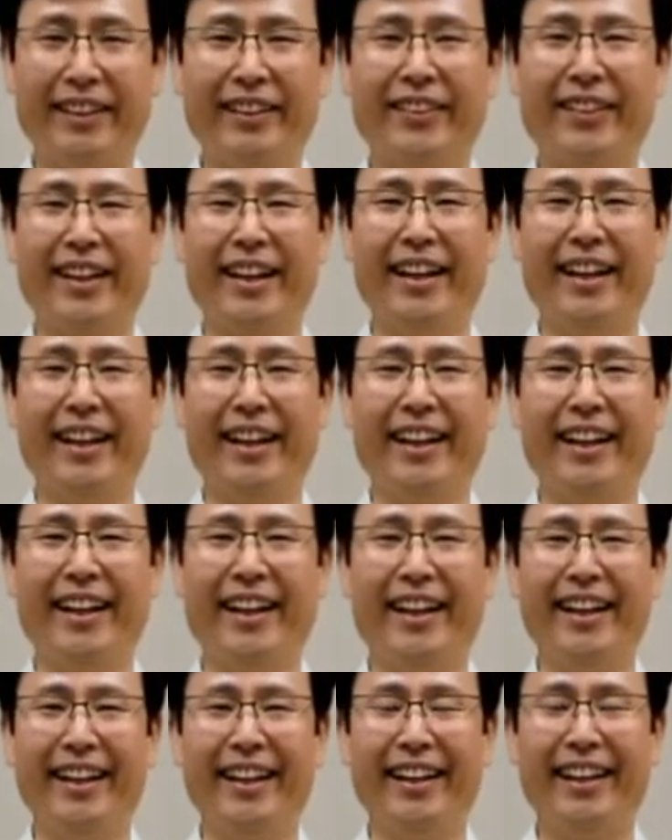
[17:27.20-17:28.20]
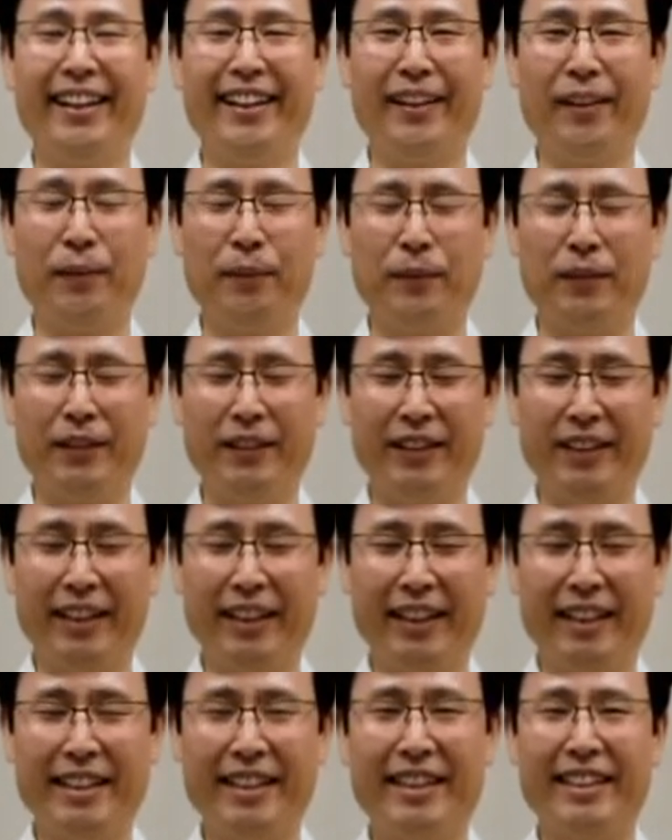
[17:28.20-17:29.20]
Okay, open your
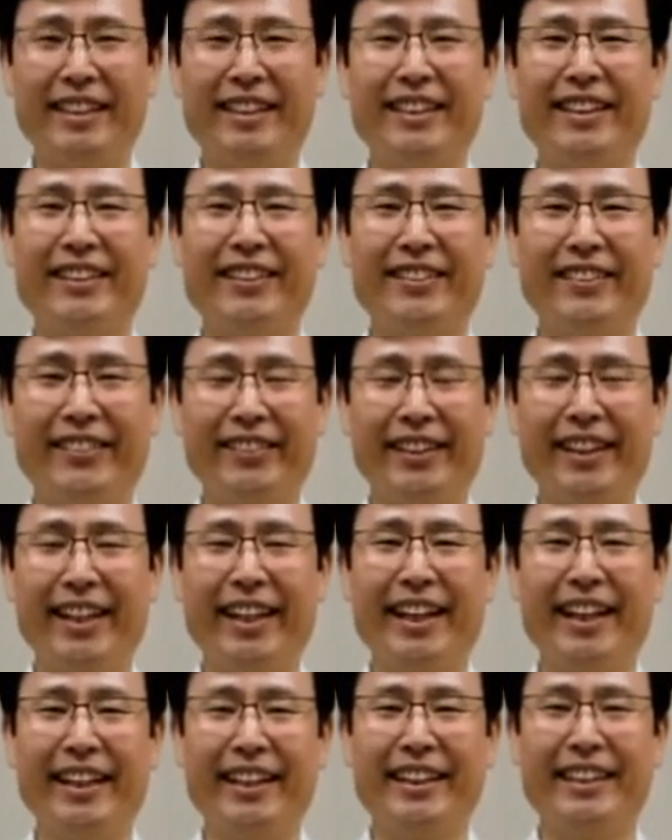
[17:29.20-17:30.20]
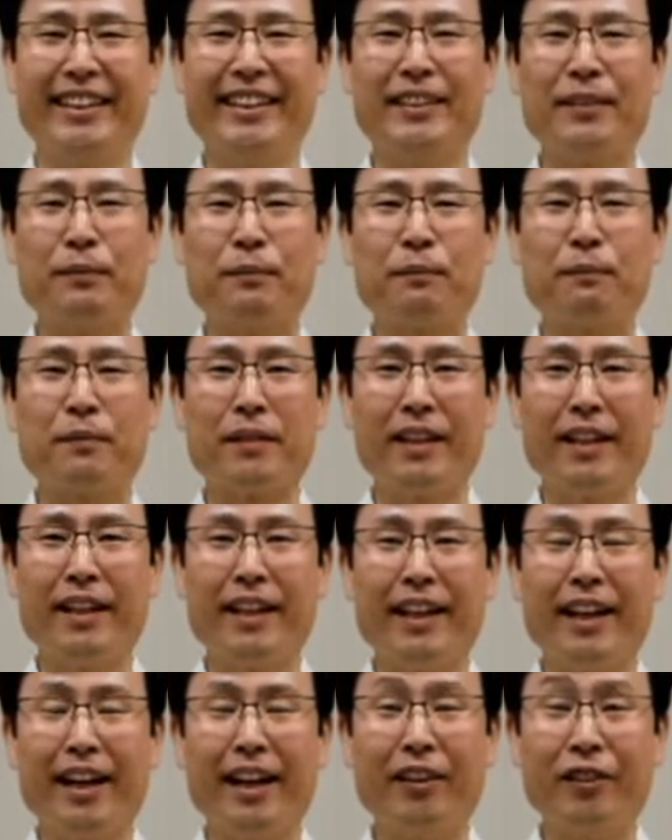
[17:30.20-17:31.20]
eyes. Great.
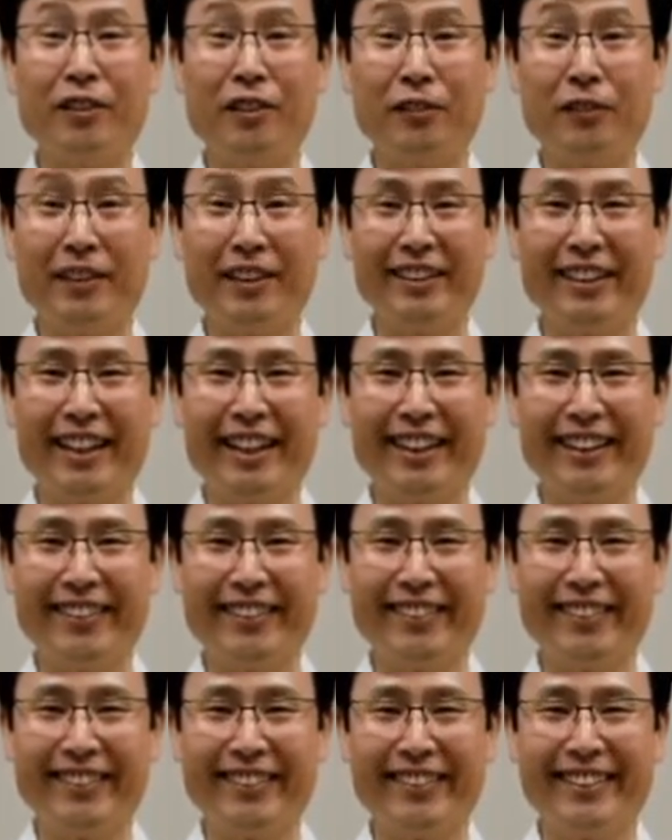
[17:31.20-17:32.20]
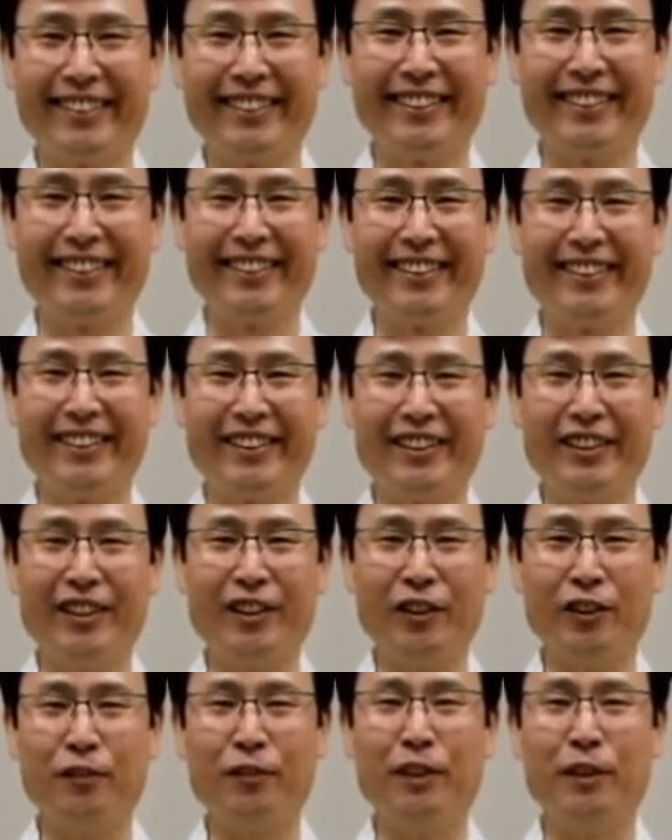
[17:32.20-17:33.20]
How do you feel now? Do
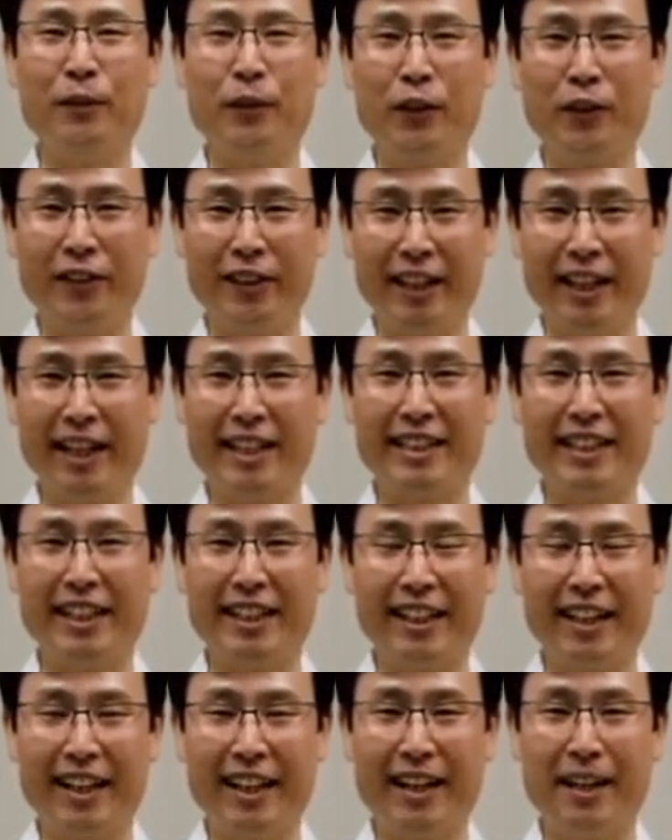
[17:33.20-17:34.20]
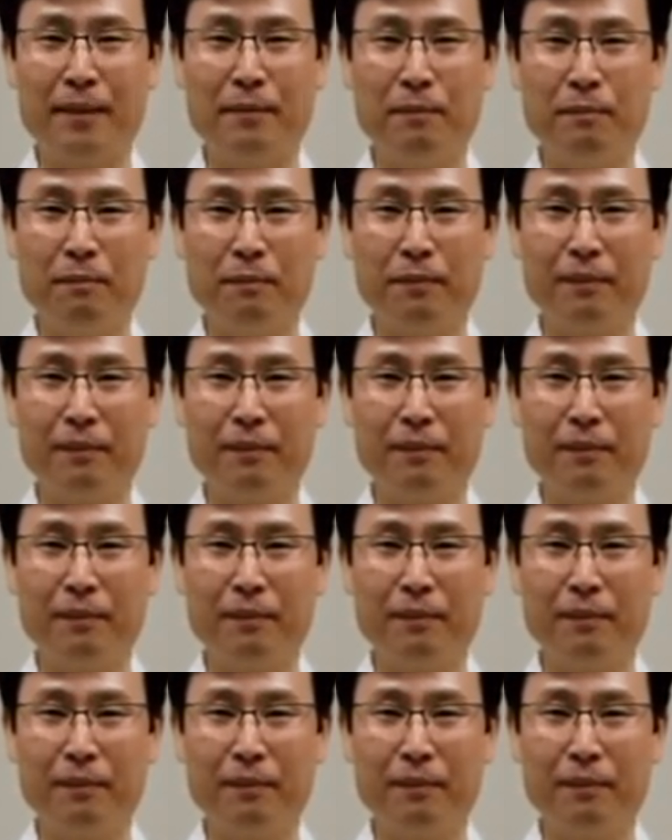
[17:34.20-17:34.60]
you feel more relaxed and calm?